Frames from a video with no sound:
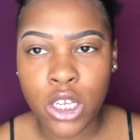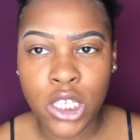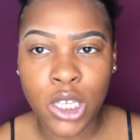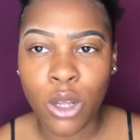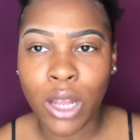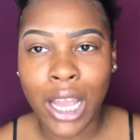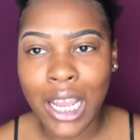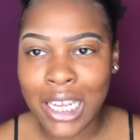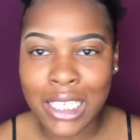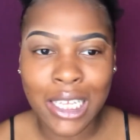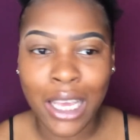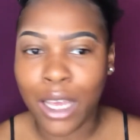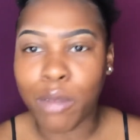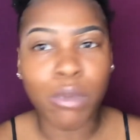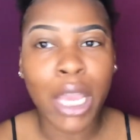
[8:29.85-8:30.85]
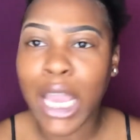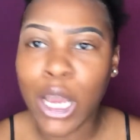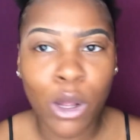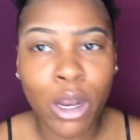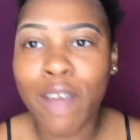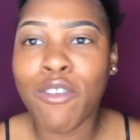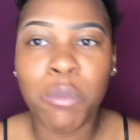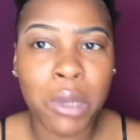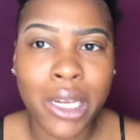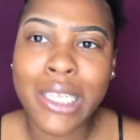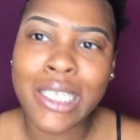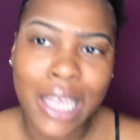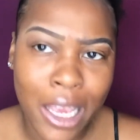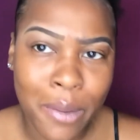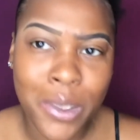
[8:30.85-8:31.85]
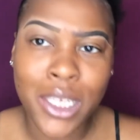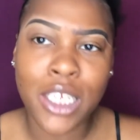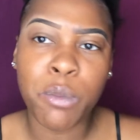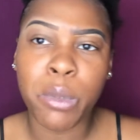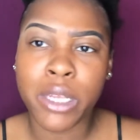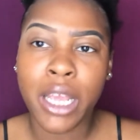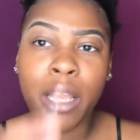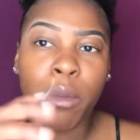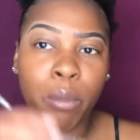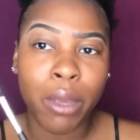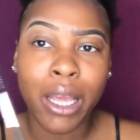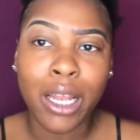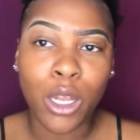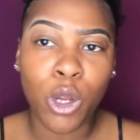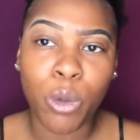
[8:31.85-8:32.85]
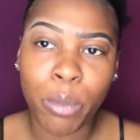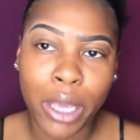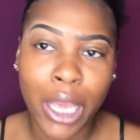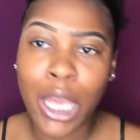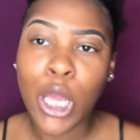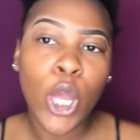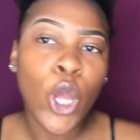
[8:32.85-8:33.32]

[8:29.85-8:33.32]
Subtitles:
So like I said, they ain't gonna never be the same, sis, but they can be a little bit.